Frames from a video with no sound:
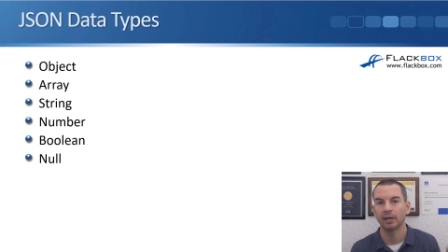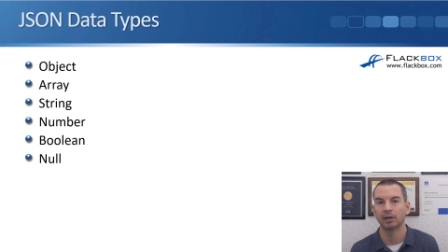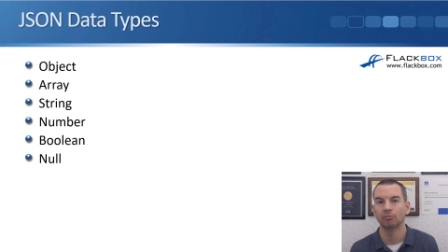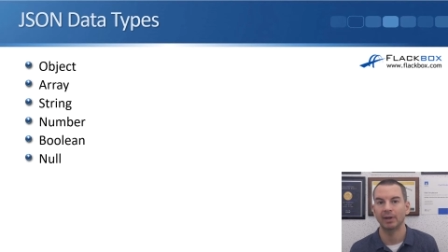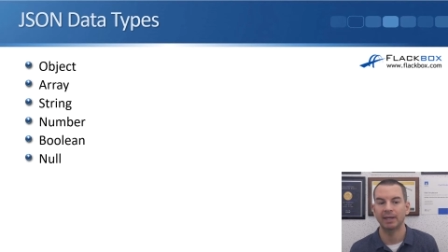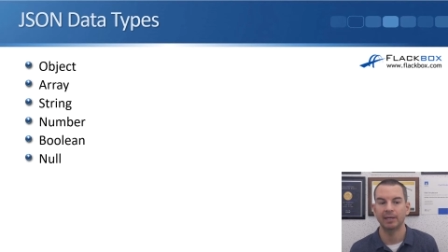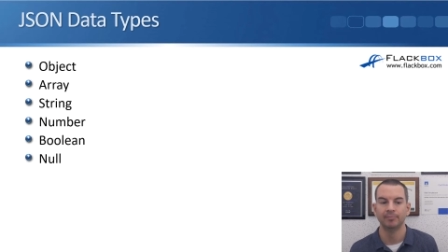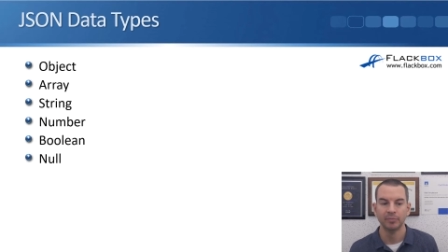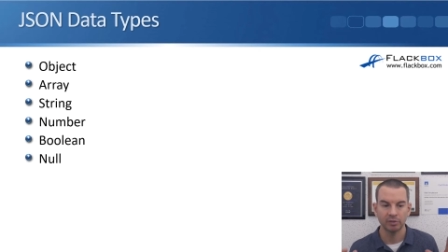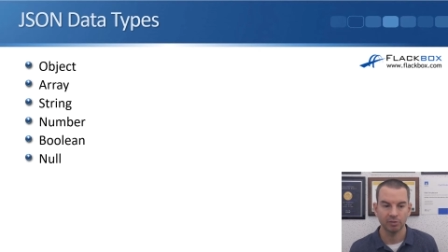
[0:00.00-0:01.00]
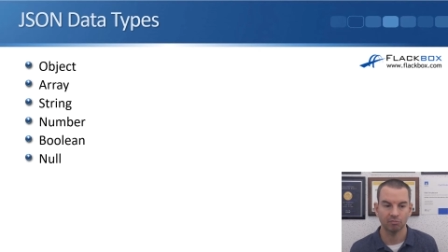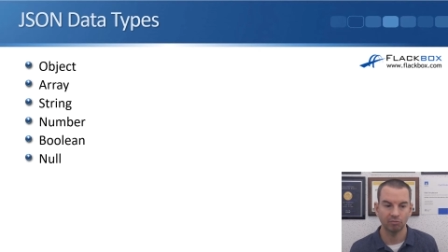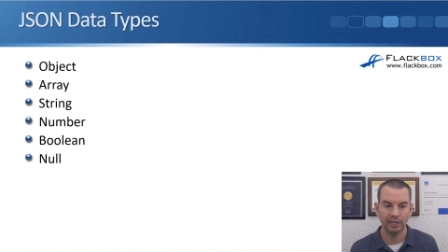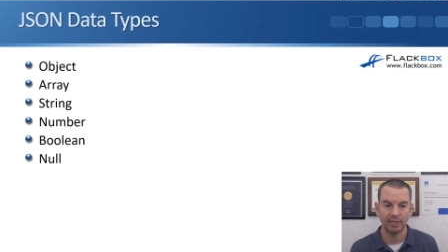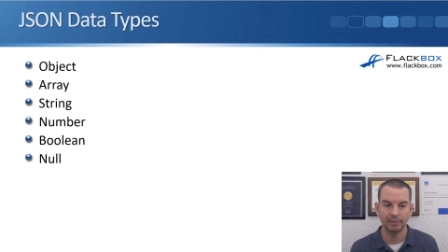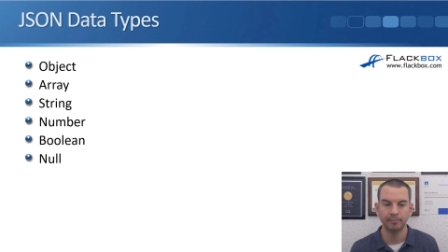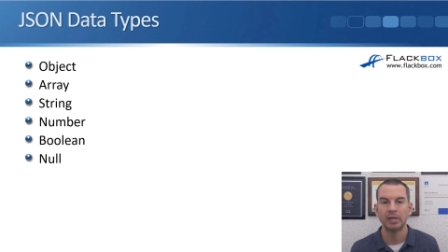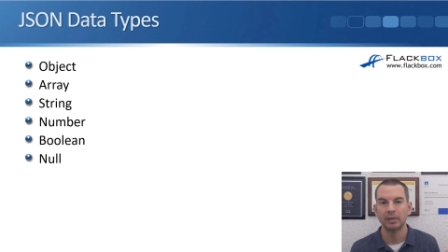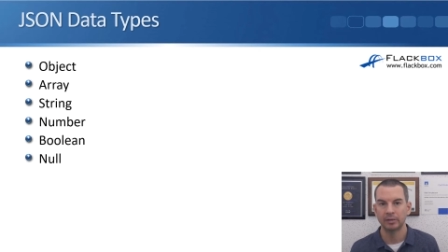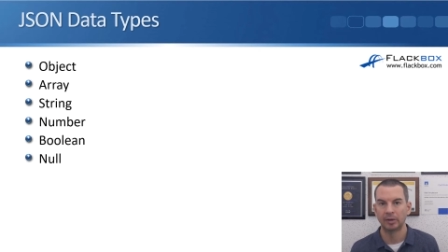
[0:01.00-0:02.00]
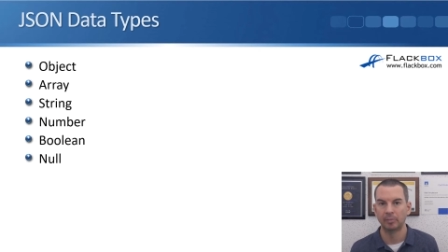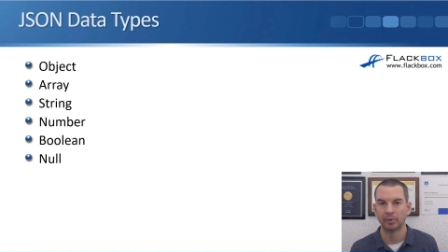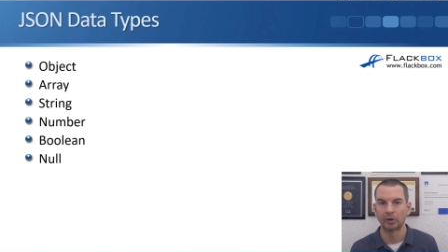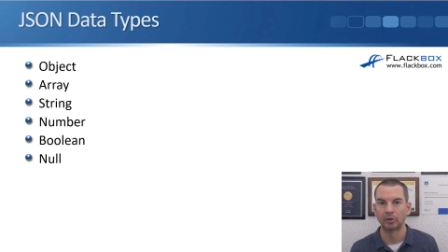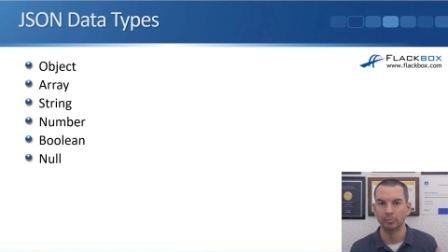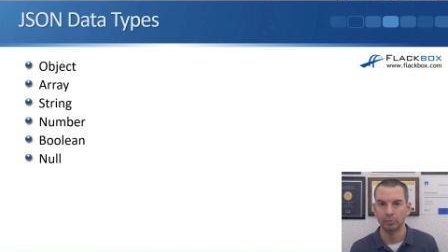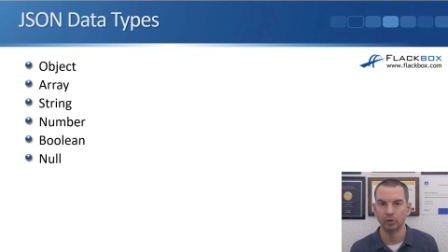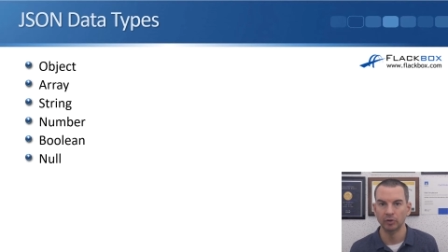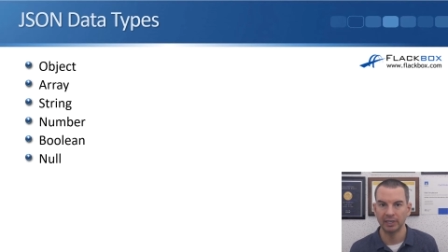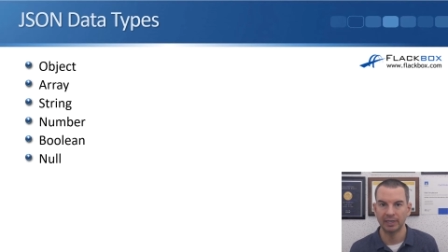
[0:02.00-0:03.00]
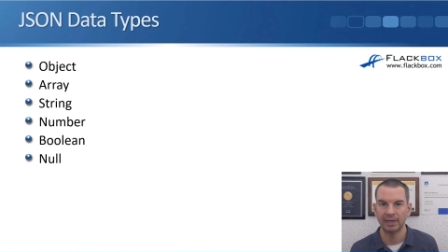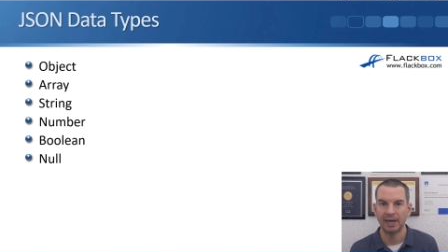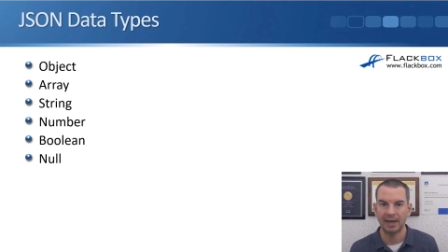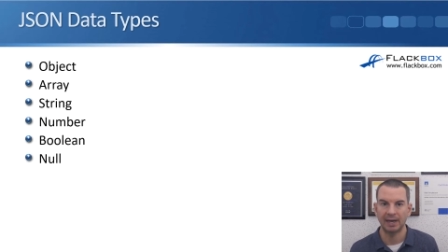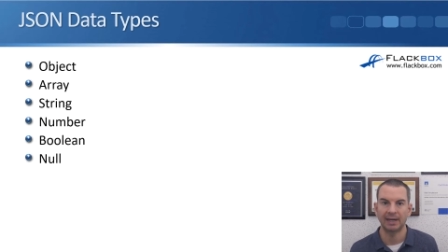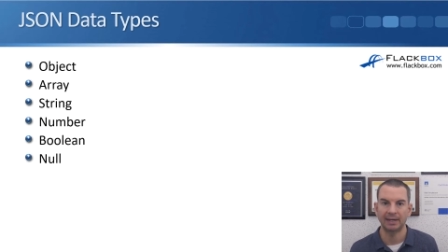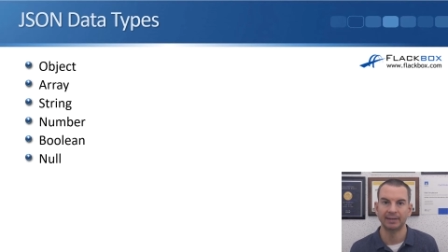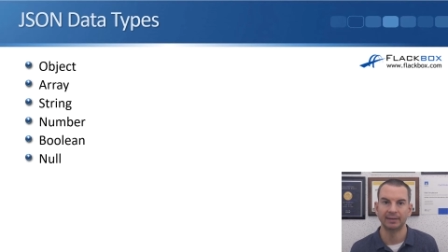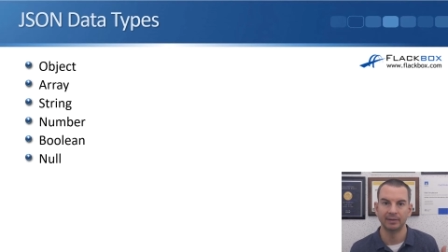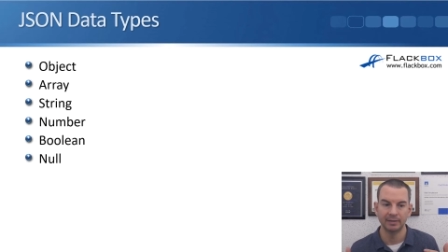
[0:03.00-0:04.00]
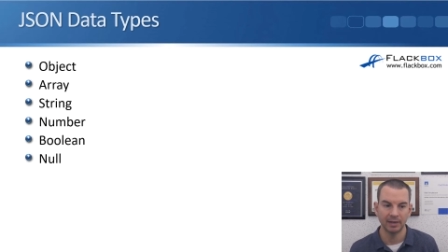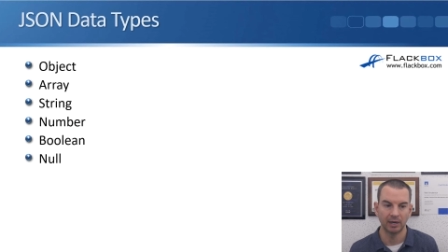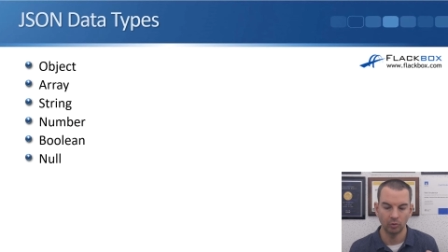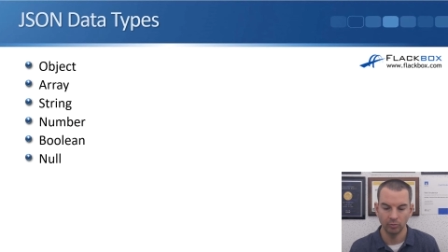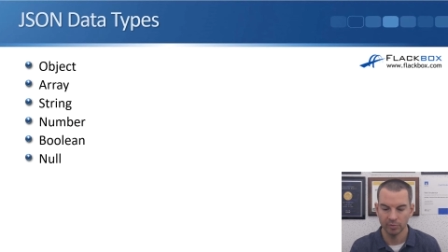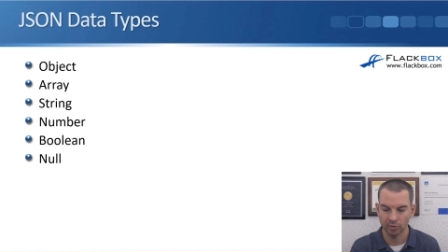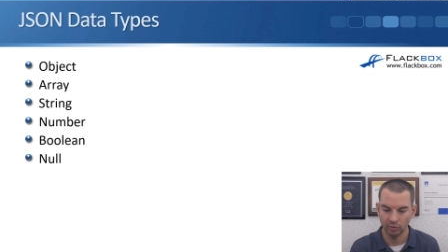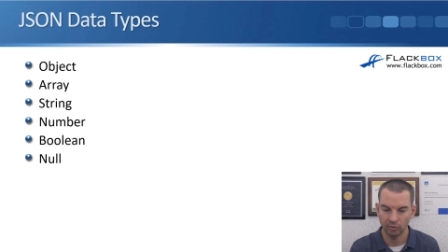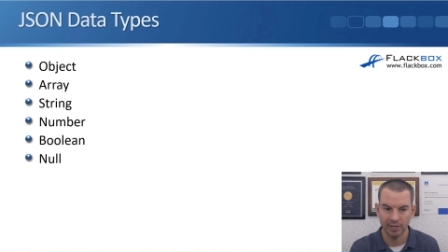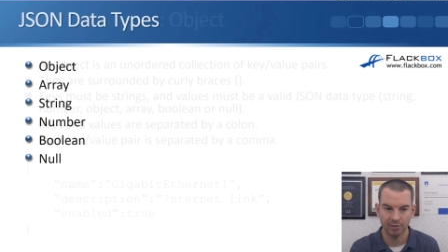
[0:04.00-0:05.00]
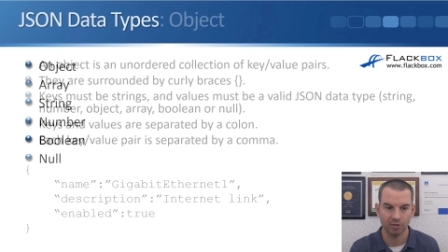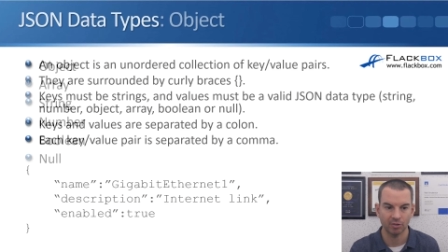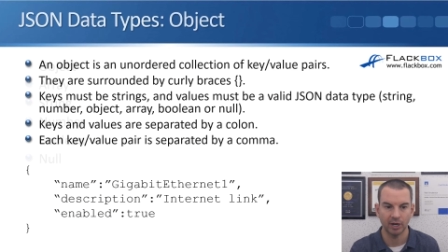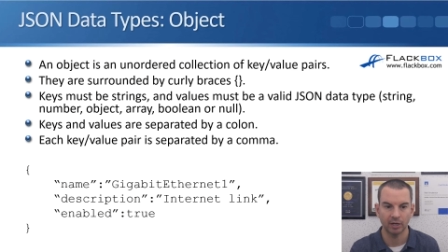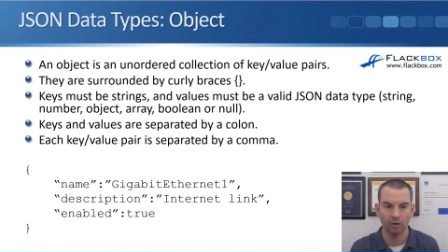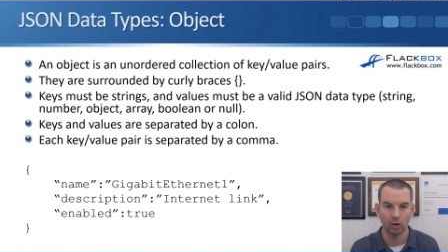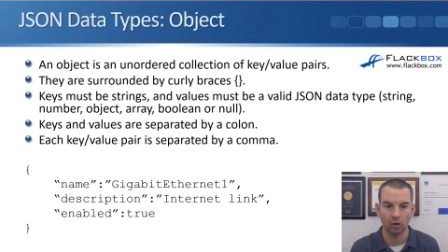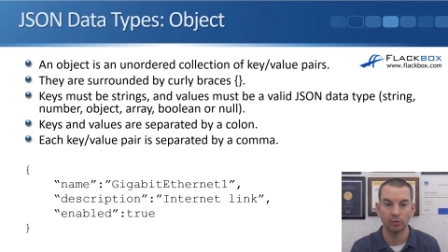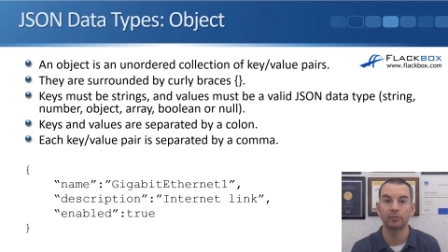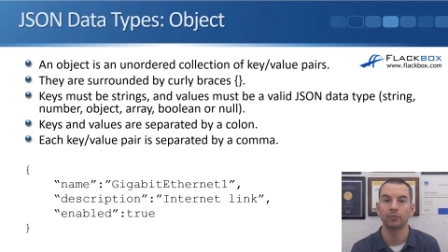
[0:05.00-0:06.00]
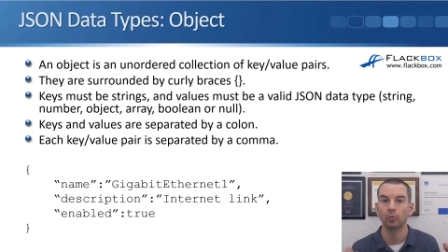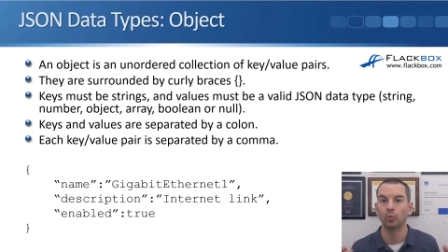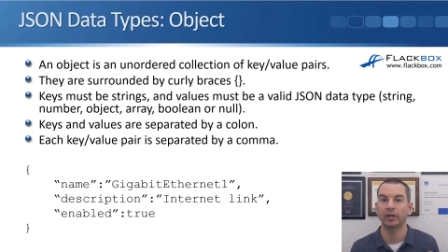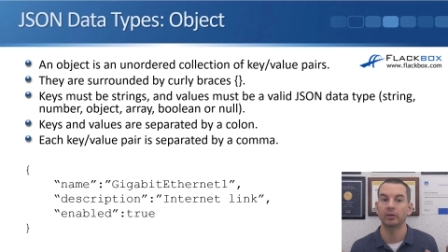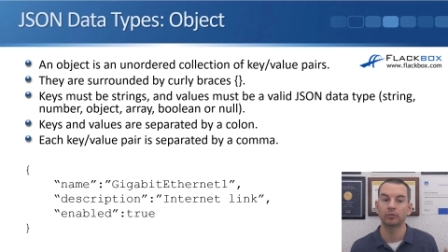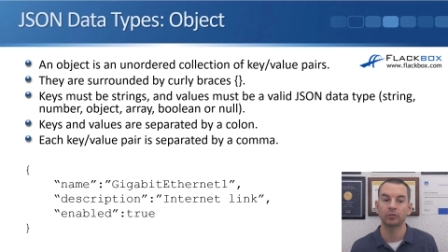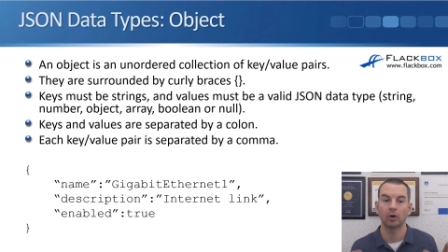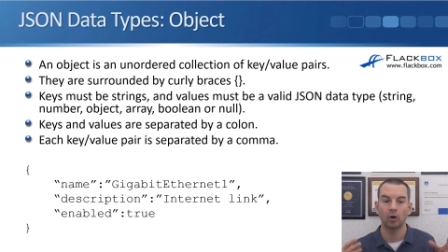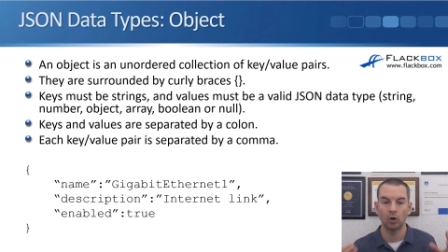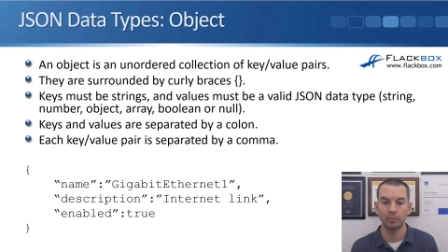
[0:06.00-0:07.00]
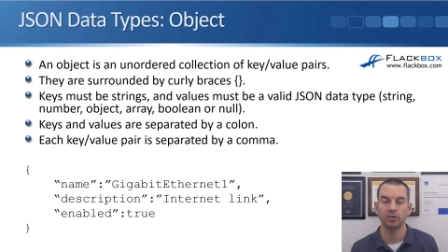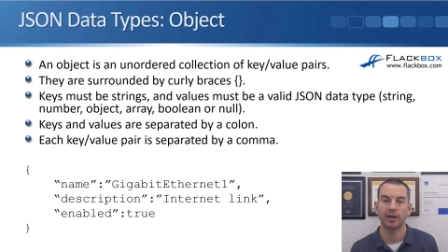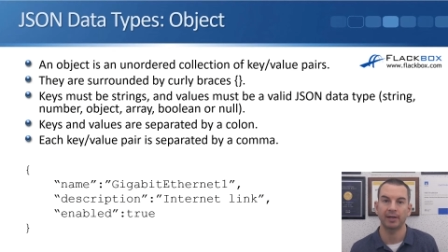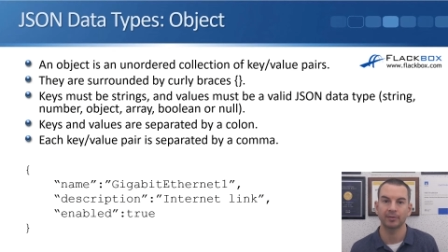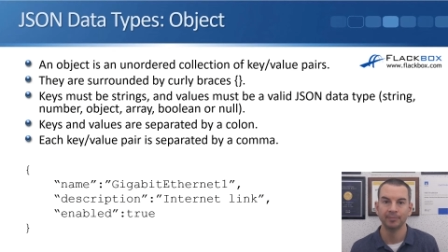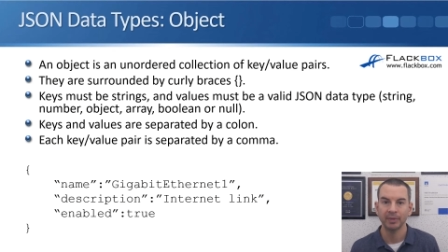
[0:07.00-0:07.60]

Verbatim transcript: array, string, number, boolean, and null. So let's start off with object.